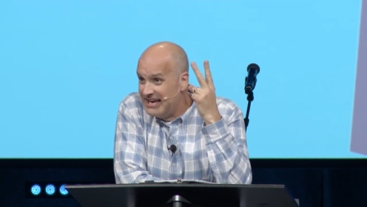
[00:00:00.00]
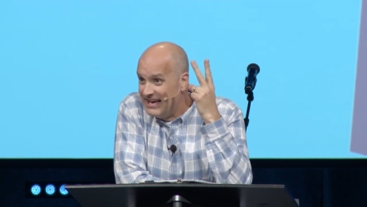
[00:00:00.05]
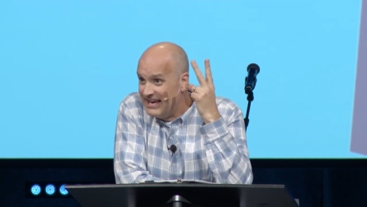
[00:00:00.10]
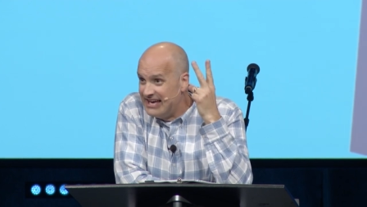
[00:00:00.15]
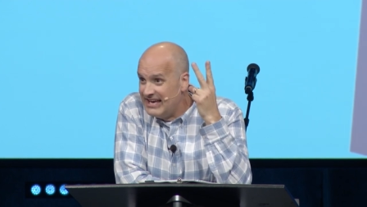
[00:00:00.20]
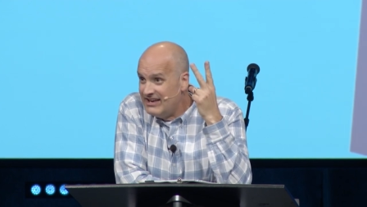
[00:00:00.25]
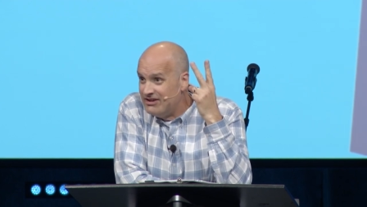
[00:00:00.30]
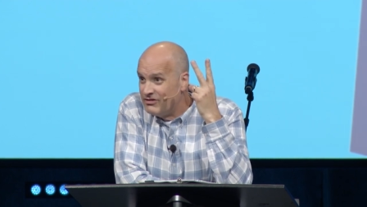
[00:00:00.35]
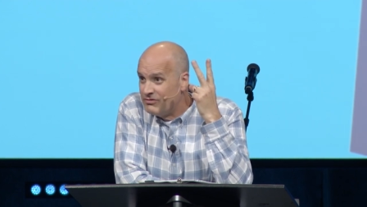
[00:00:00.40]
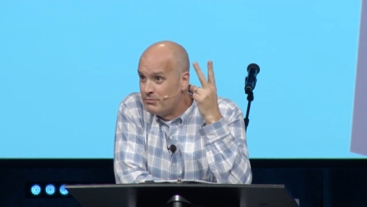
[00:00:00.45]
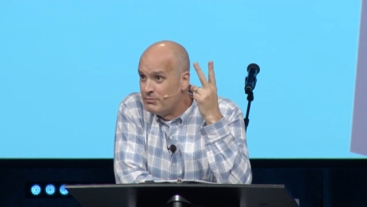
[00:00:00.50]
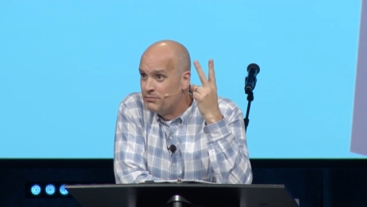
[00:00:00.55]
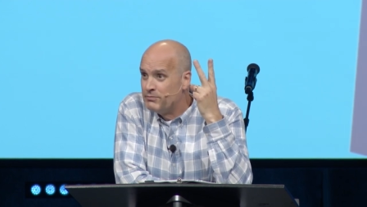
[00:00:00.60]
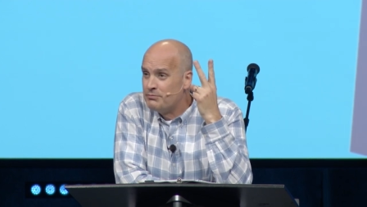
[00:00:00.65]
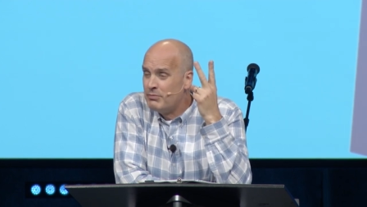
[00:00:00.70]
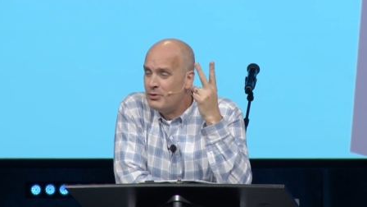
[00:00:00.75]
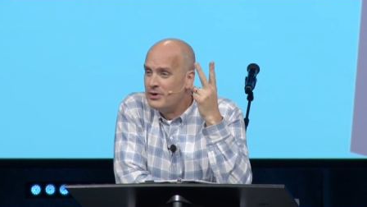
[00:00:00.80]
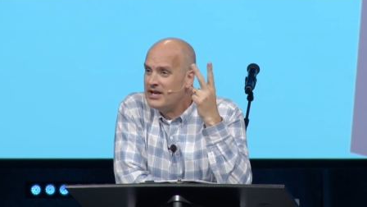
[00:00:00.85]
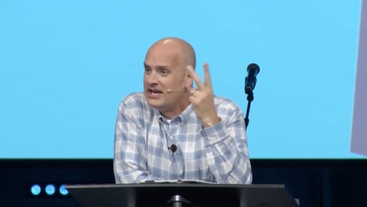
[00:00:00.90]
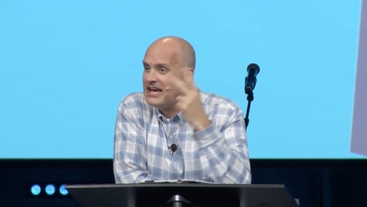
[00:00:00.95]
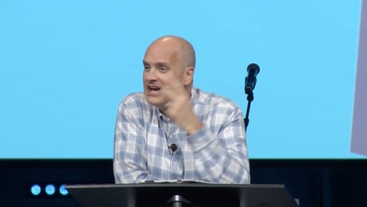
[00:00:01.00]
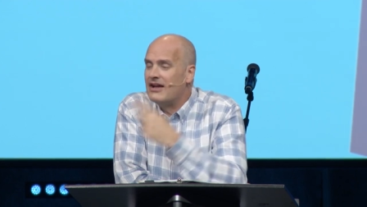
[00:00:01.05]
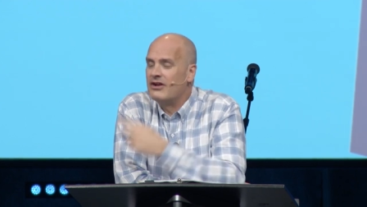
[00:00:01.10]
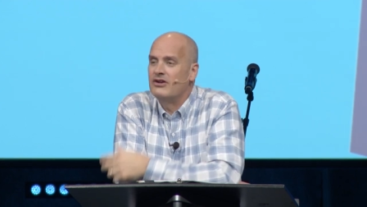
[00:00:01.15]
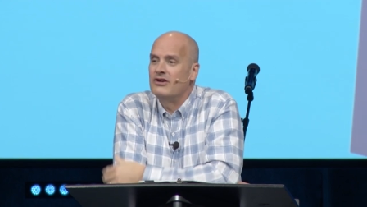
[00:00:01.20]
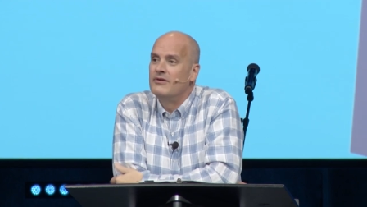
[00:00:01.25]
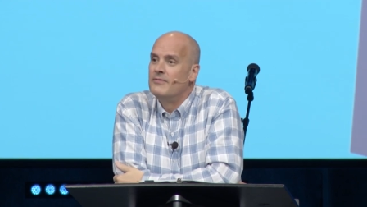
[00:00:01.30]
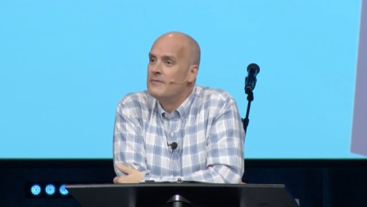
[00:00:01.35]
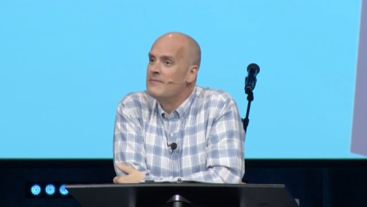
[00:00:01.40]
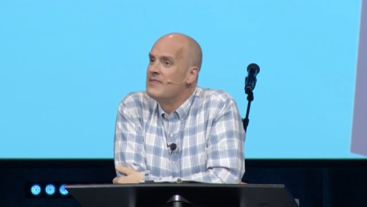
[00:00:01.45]
he's pointing
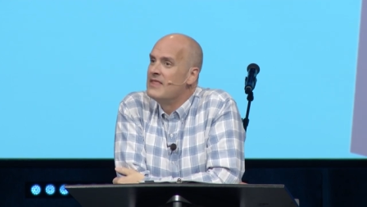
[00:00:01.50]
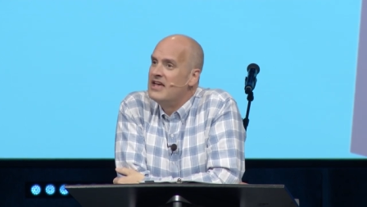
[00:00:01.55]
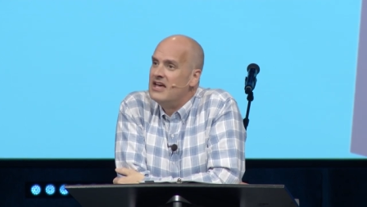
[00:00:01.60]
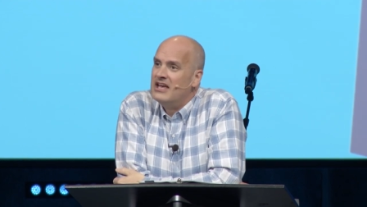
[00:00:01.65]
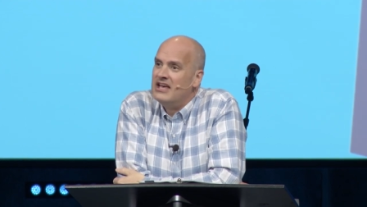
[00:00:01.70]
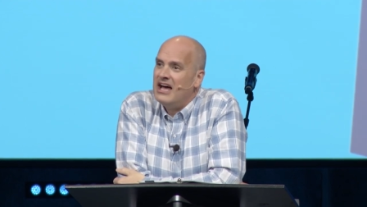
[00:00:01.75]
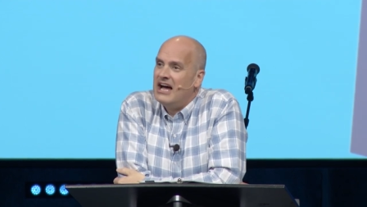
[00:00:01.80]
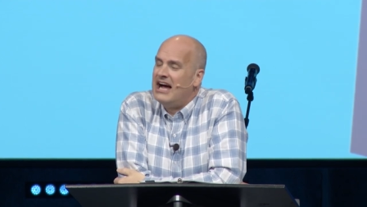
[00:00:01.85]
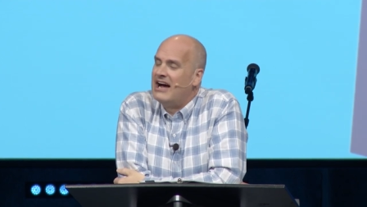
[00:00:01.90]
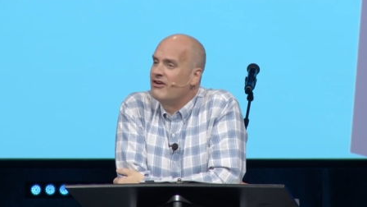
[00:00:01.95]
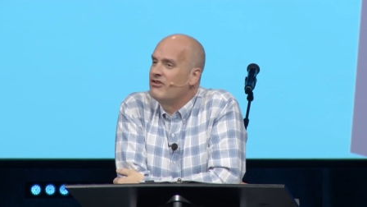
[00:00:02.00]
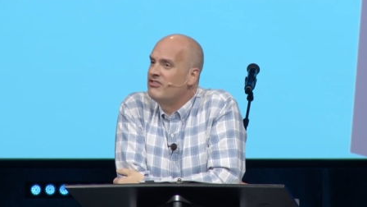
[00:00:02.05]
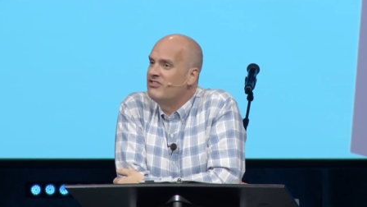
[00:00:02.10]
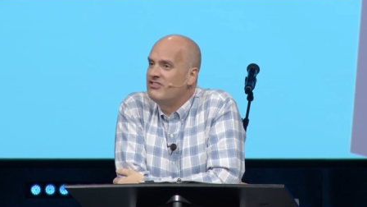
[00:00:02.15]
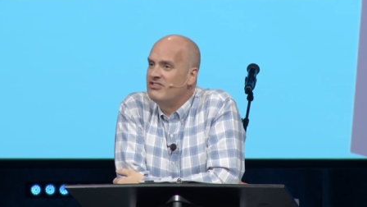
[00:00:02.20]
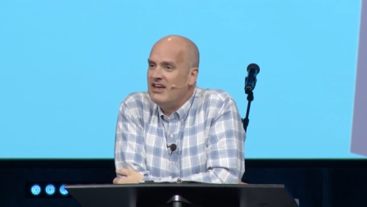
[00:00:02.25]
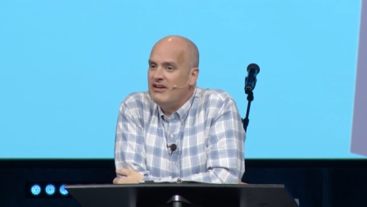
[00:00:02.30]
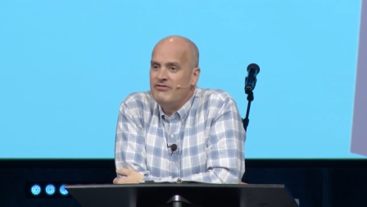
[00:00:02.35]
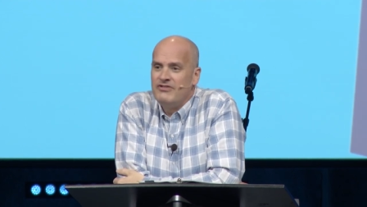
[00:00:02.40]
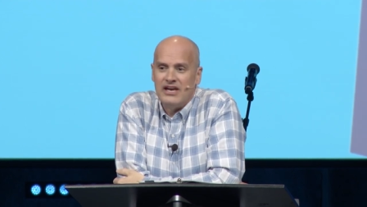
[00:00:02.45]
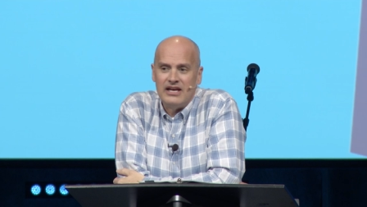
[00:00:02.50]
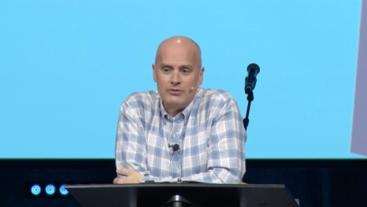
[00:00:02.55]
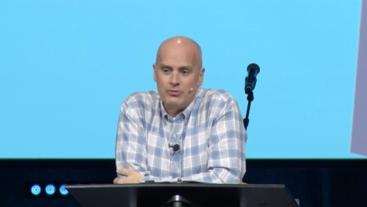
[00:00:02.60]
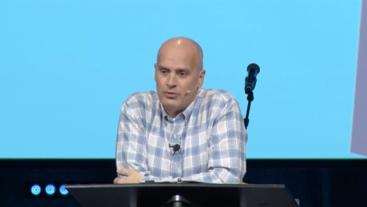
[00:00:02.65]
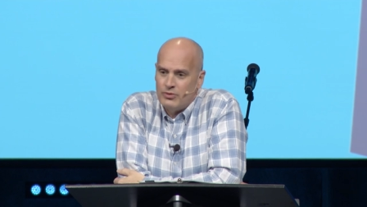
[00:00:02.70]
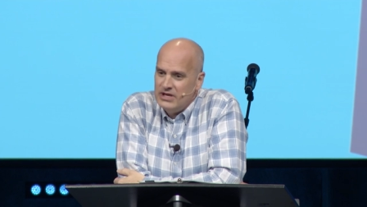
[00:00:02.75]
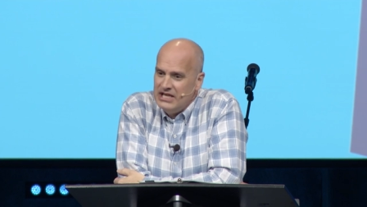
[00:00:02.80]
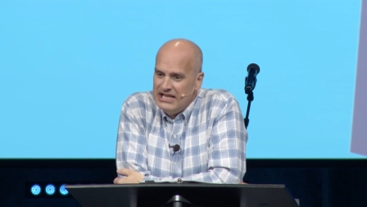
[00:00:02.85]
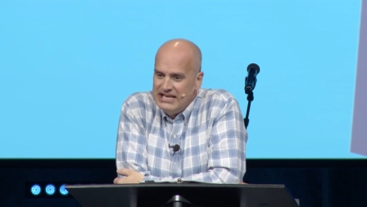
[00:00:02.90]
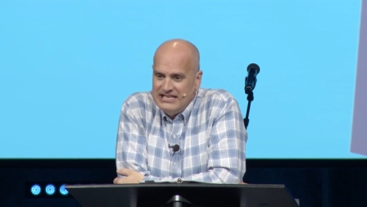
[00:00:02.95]
out our stuff can
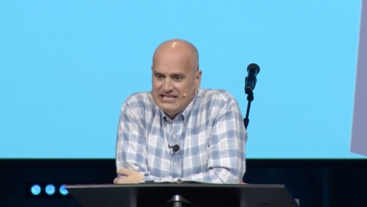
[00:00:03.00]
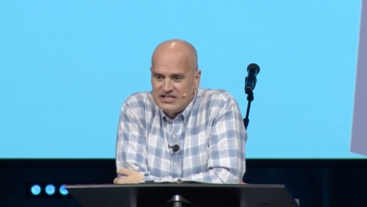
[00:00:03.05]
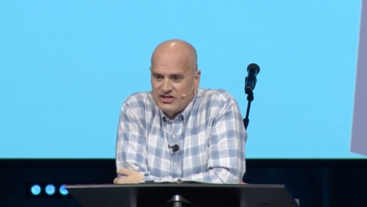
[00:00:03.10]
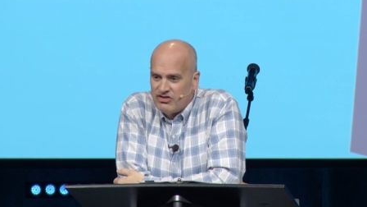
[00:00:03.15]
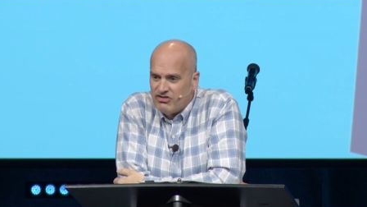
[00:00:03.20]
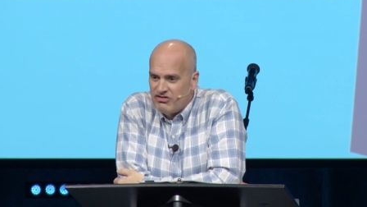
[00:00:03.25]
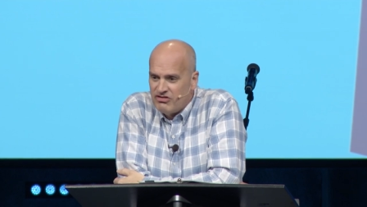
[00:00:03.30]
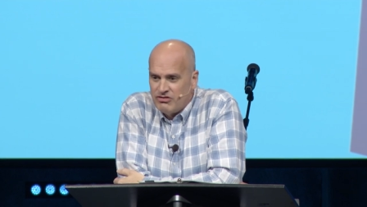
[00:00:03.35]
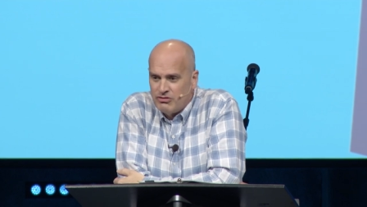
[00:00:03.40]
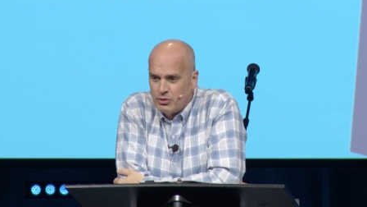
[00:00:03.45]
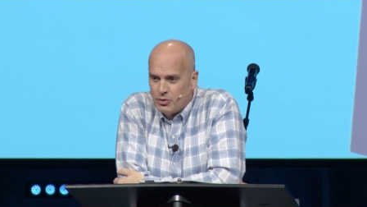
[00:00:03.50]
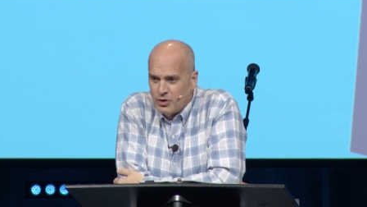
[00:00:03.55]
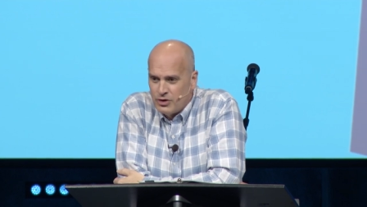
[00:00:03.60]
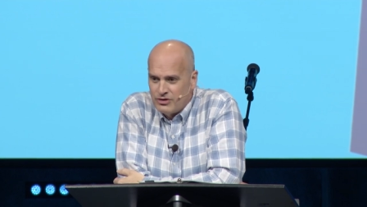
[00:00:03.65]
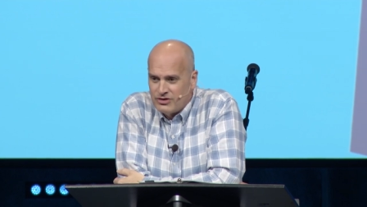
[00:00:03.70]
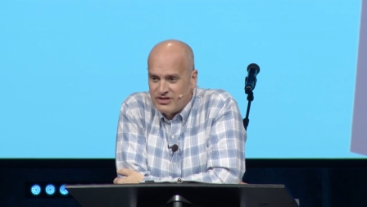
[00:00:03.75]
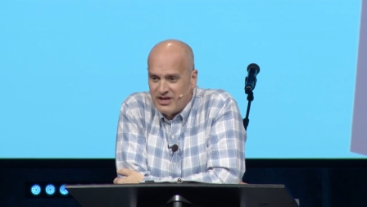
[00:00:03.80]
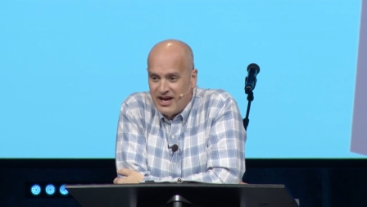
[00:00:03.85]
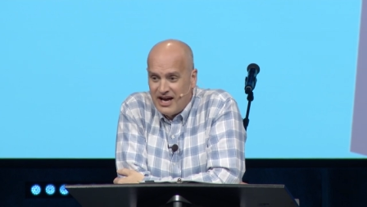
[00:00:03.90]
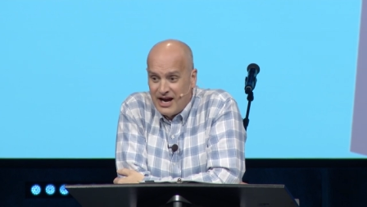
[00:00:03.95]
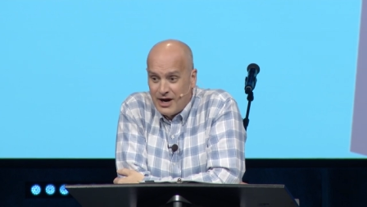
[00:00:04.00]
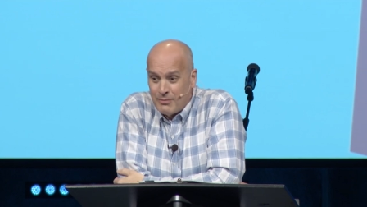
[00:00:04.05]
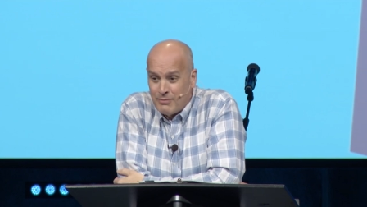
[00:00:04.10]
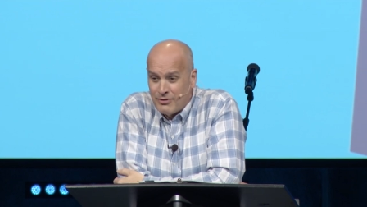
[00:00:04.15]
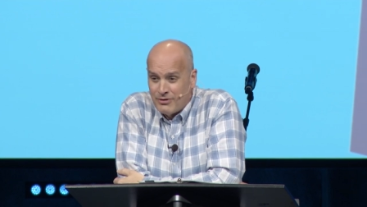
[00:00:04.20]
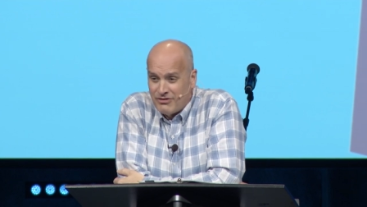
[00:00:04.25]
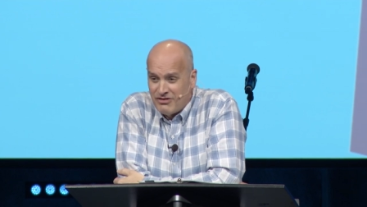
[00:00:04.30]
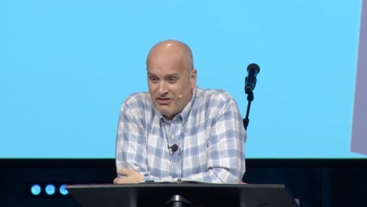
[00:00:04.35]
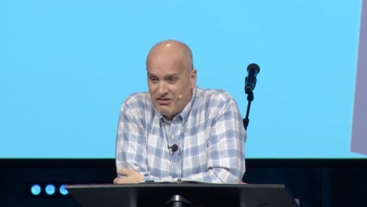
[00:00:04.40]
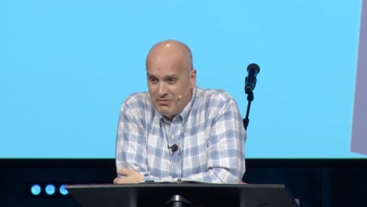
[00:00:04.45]
really distort our
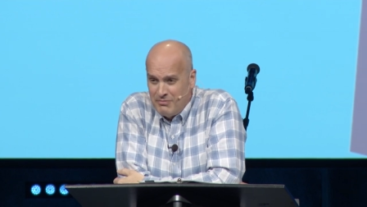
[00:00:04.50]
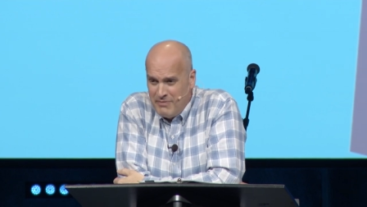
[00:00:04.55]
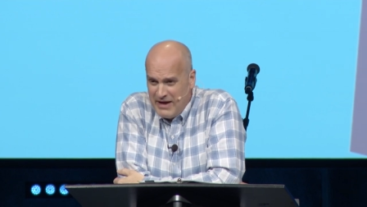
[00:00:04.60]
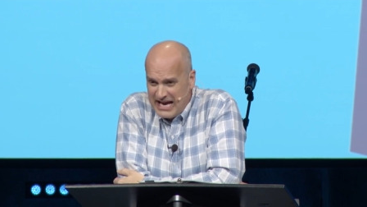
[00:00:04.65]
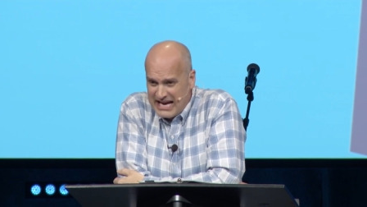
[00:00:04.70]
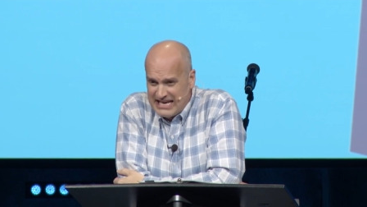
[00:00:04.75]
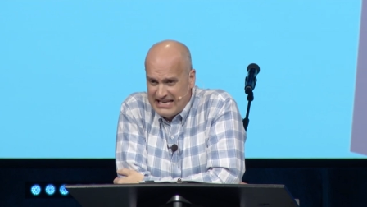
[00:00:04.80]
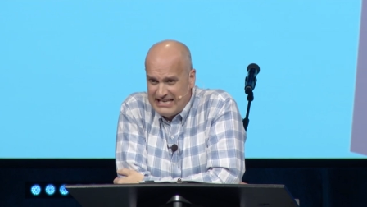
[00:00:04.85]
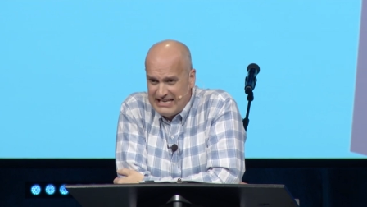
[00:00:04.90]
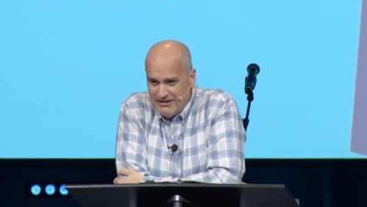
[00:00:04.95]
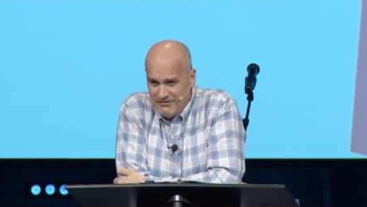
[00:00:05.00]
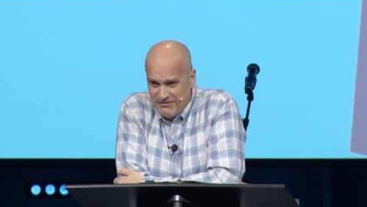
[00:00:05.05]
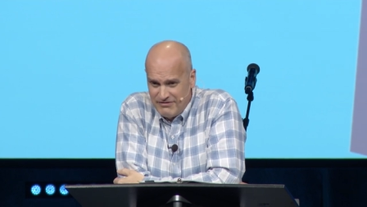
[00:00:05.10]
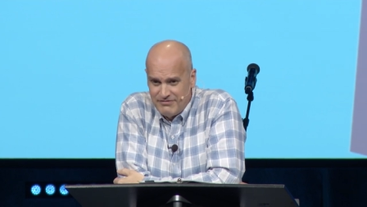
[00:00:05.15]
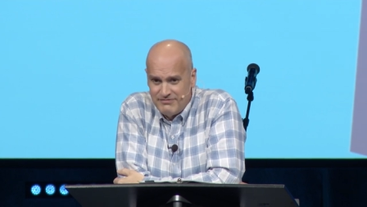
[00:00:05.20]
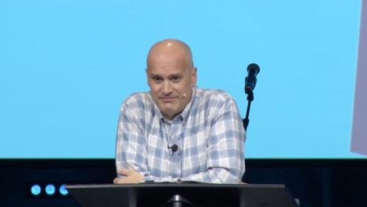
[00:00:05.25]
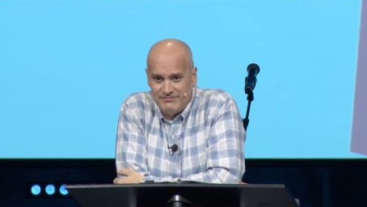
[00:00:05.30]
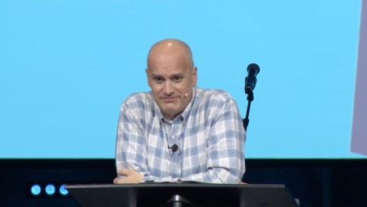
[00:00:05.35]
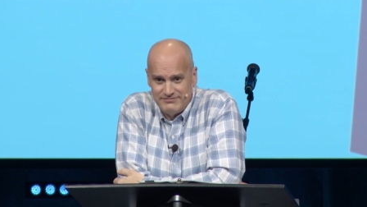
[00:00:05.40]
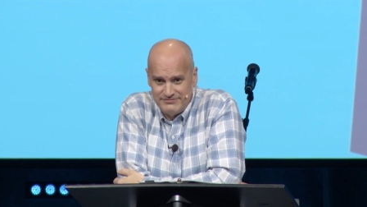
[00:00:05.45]
perspective.